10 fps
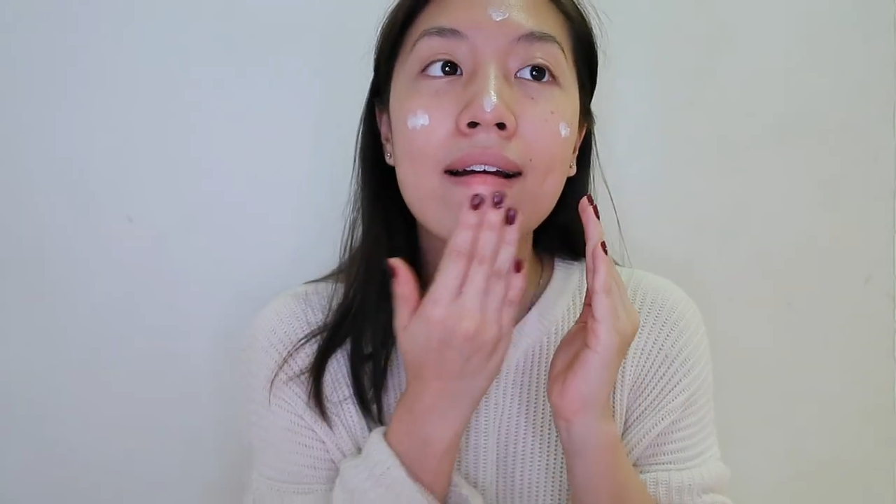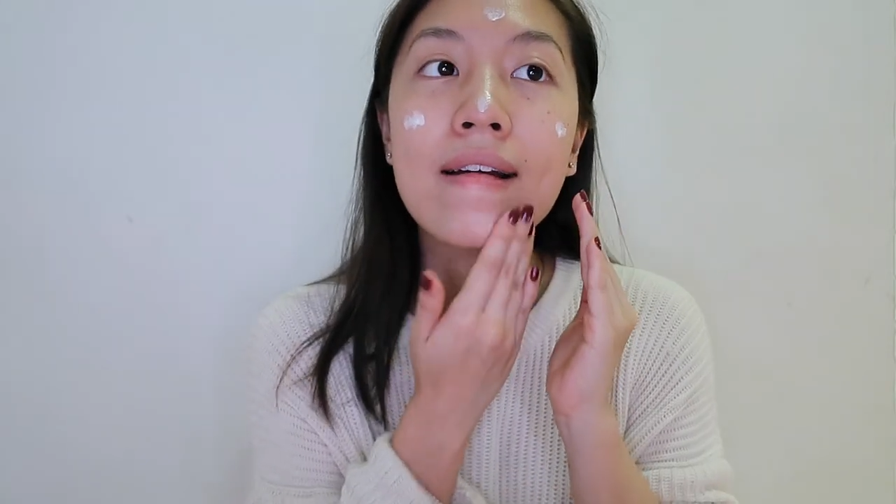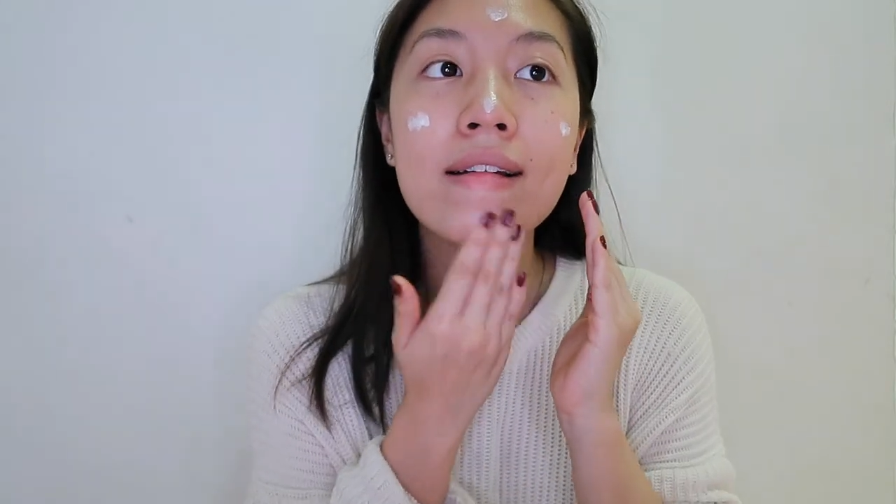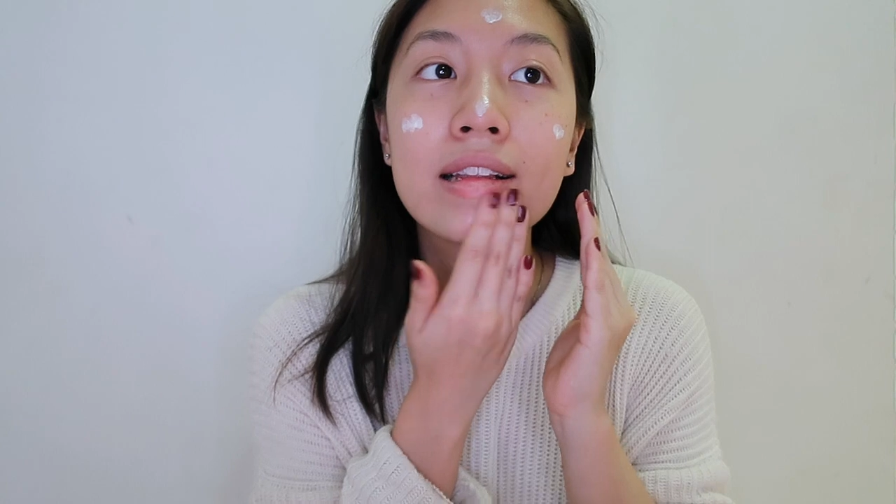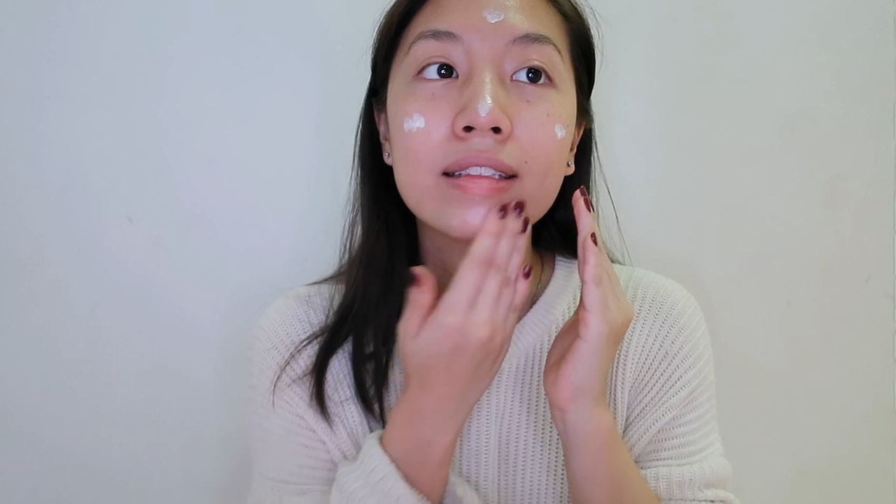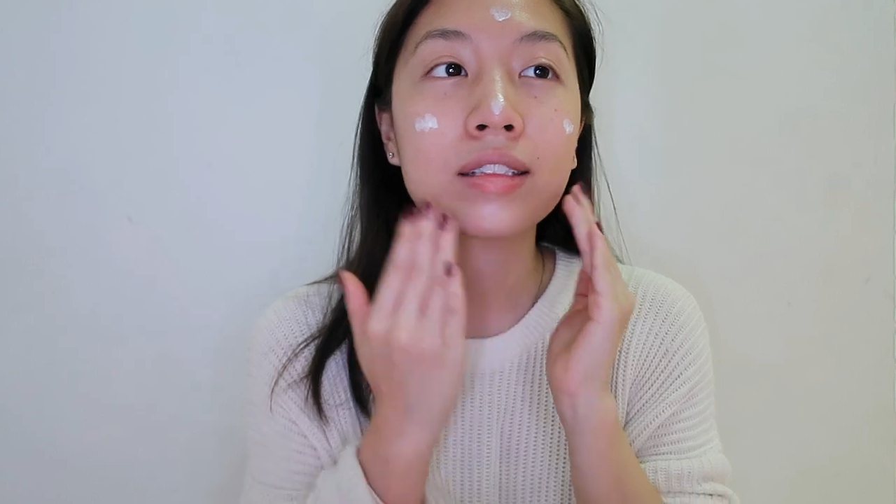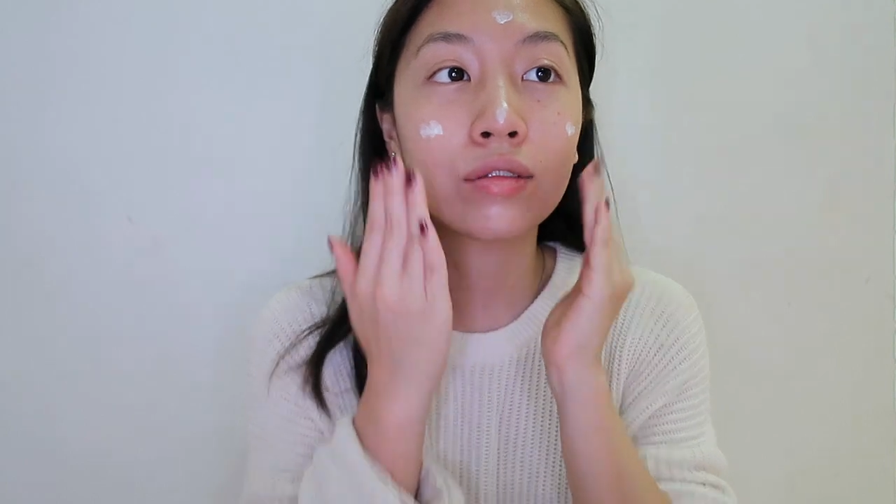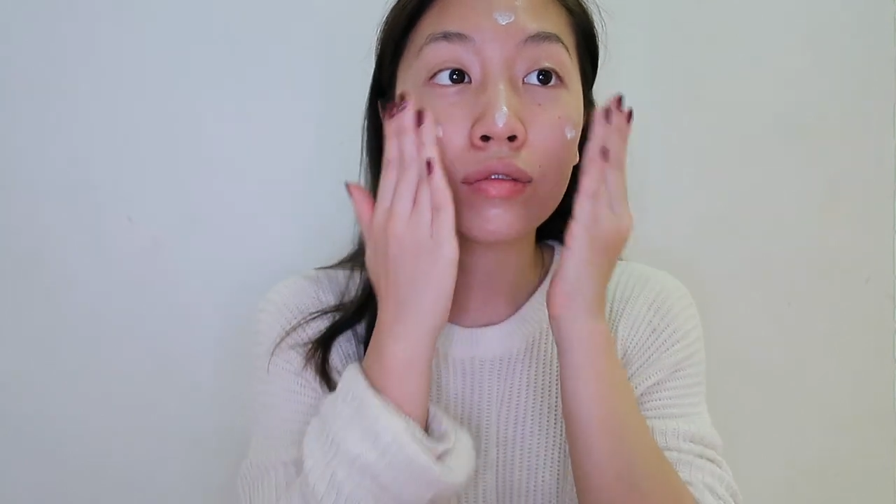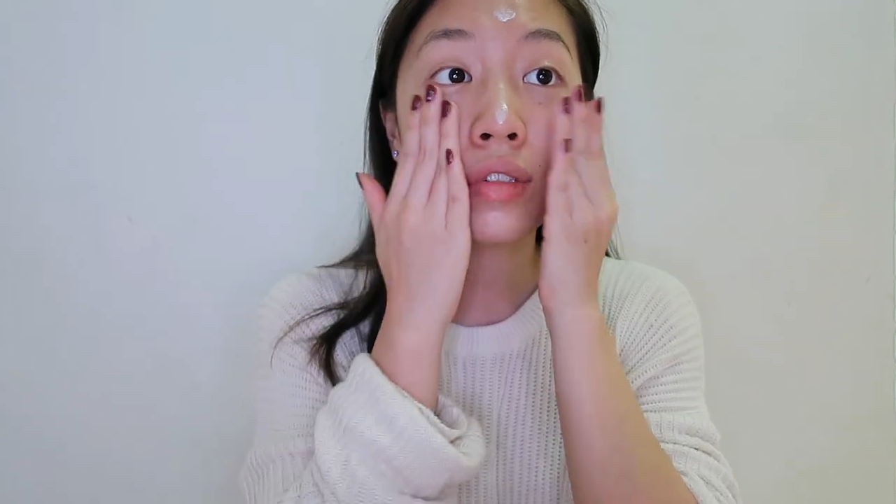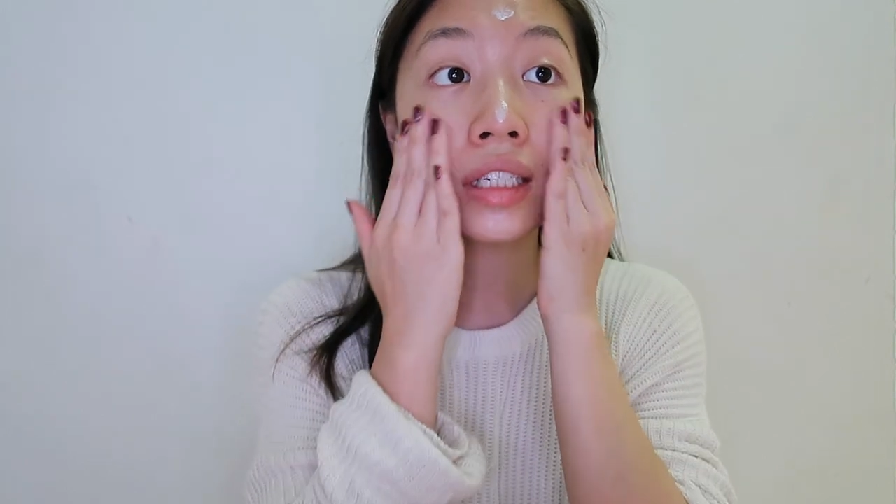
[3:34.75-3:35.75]
And
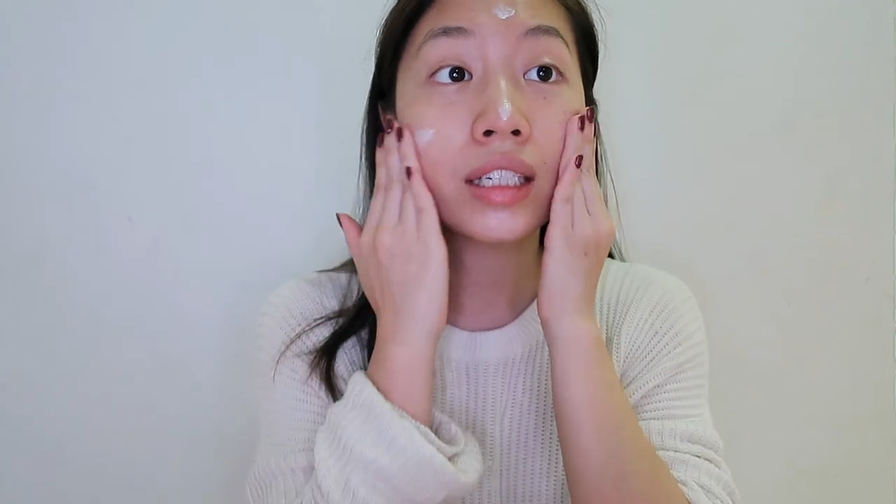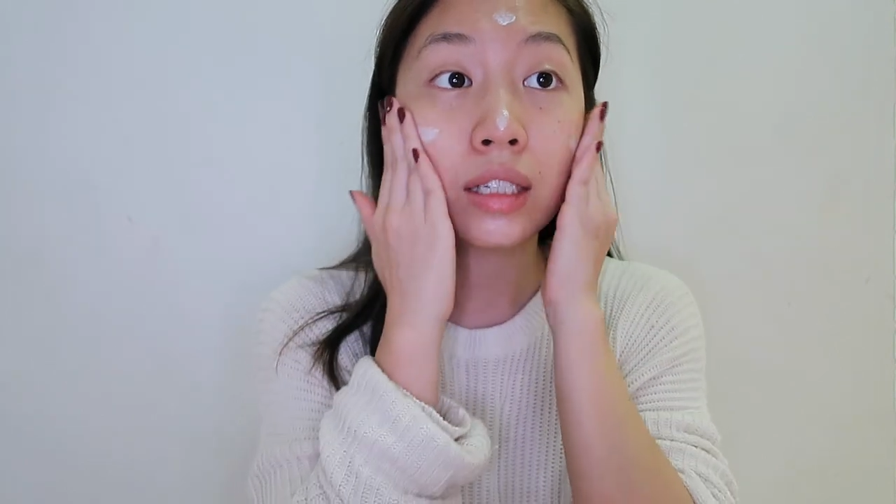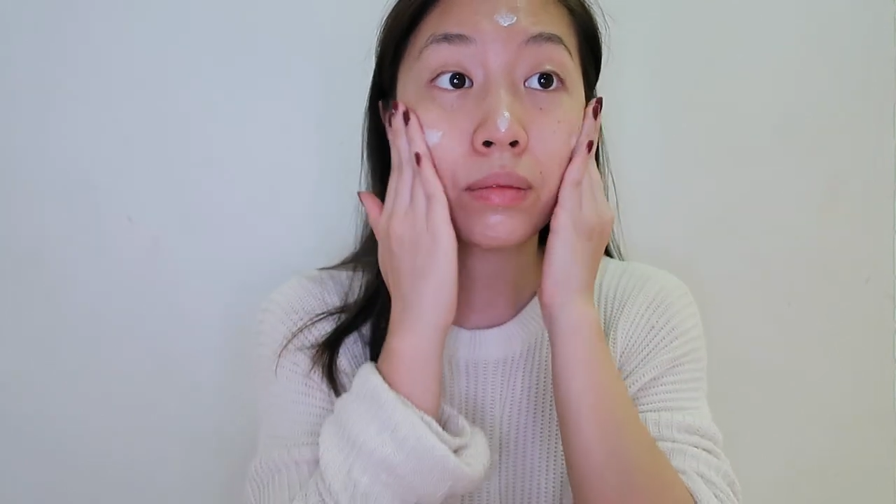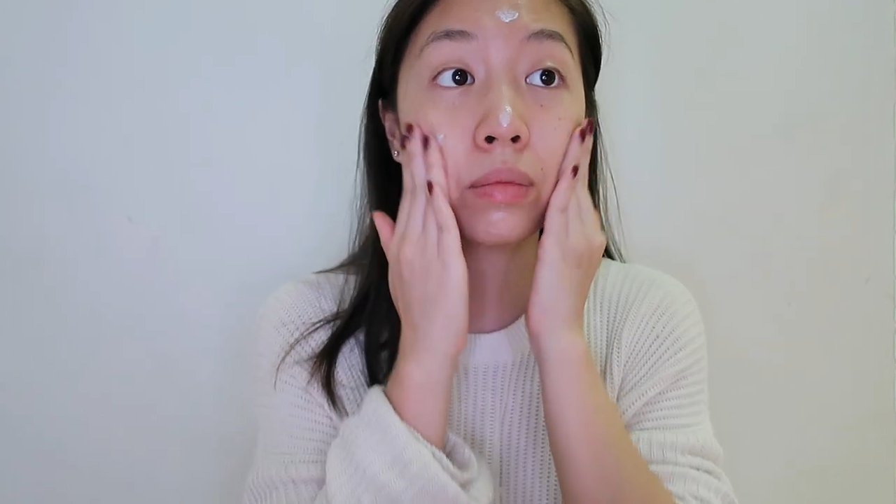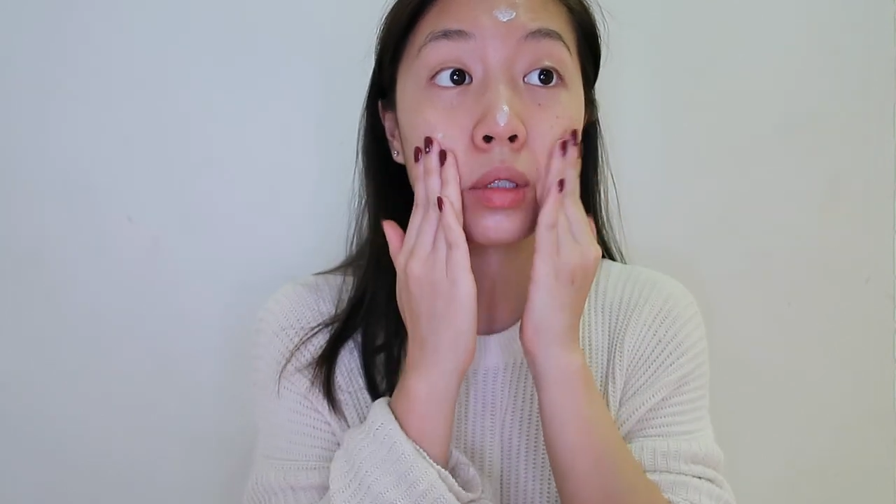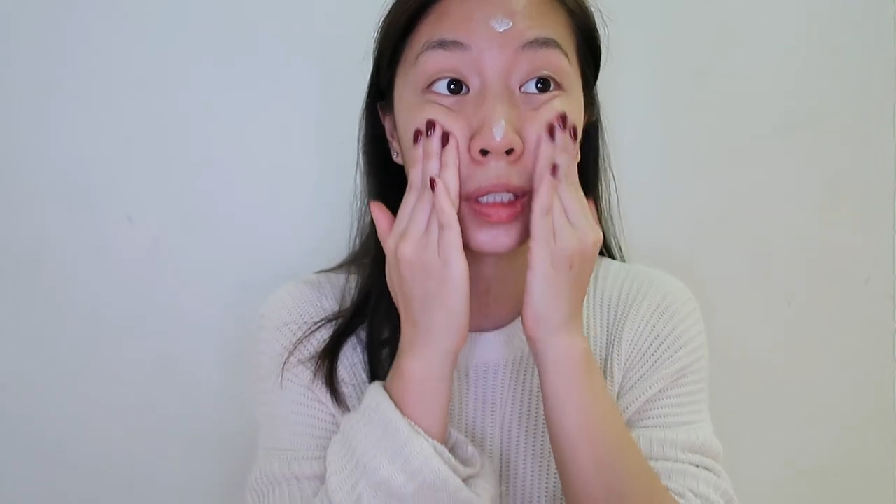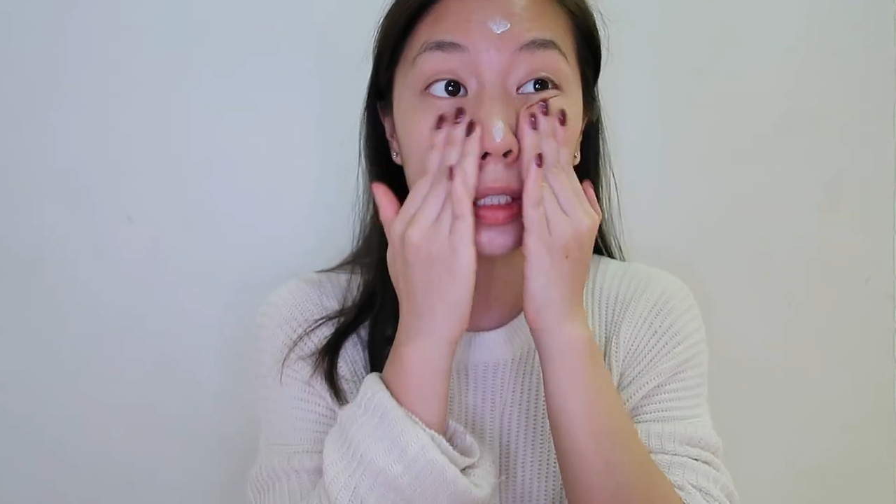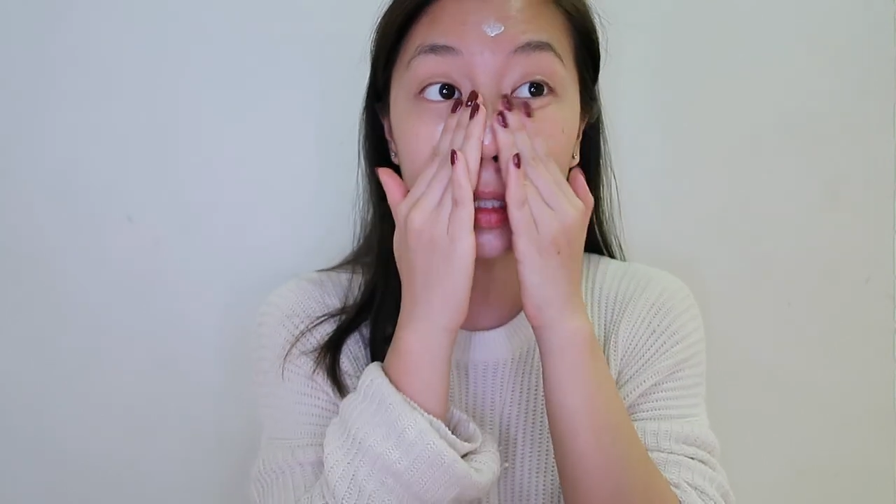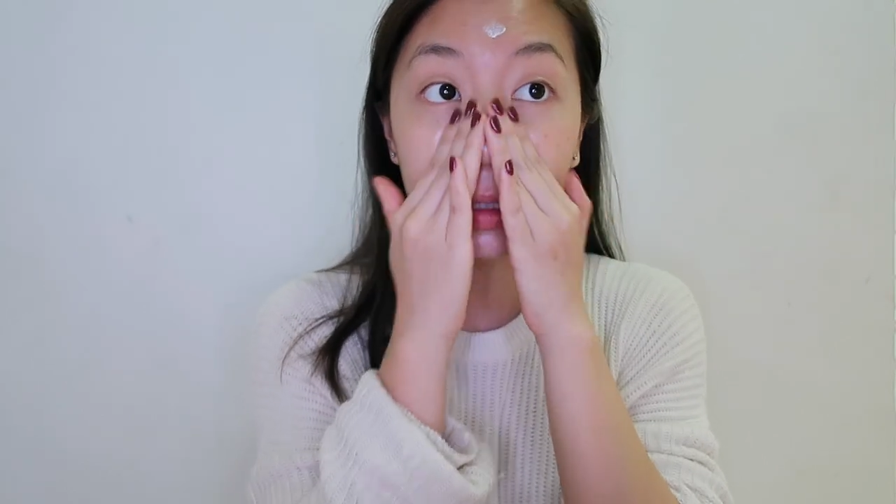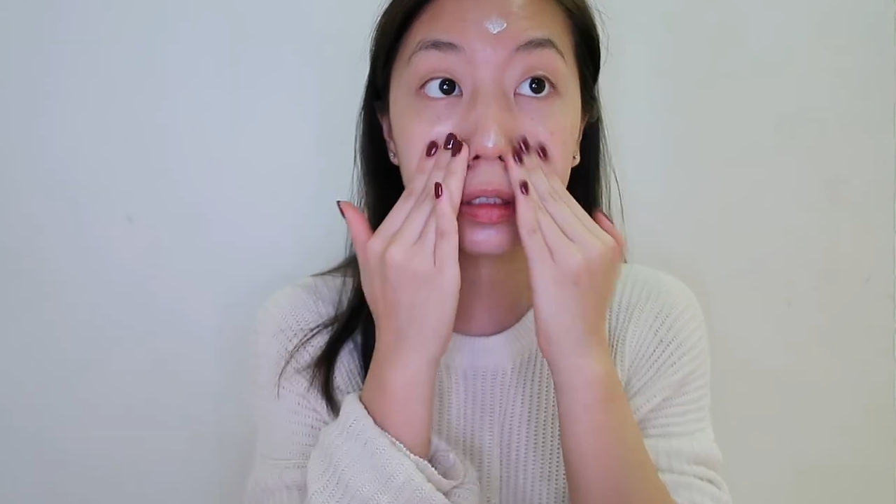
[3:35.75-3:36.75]
it's really
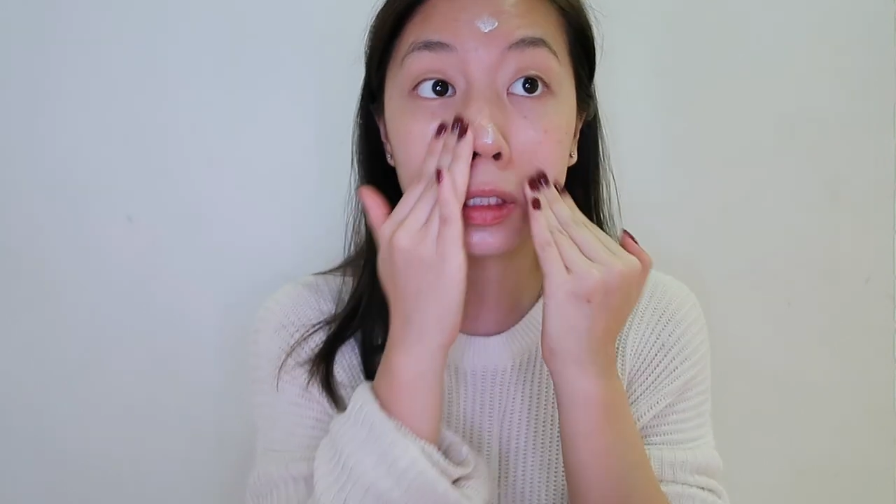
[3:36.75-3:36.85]
important